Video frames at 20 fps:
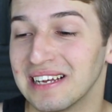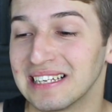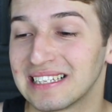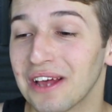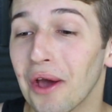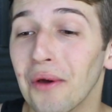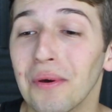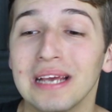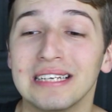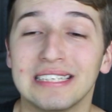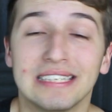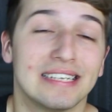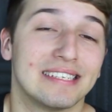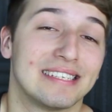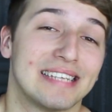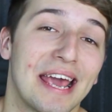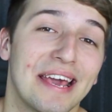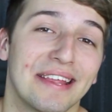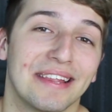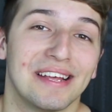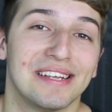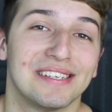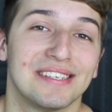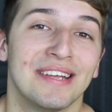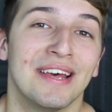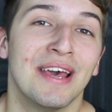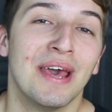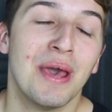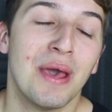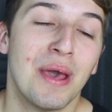It's so easy to say this,
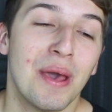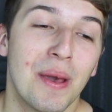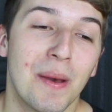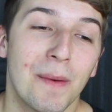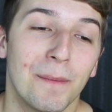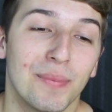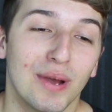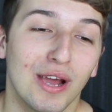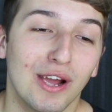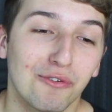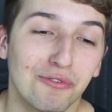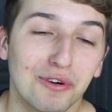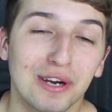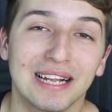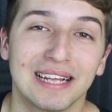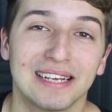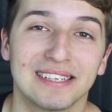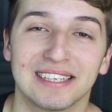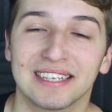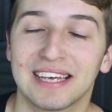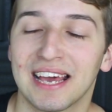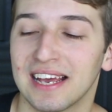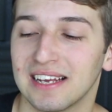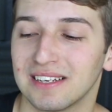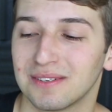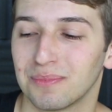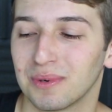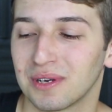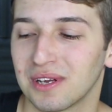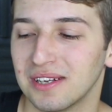but it really is the
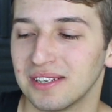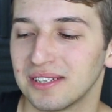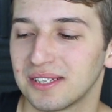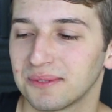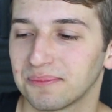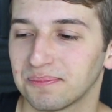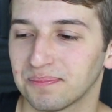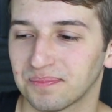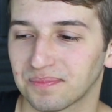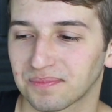case, because,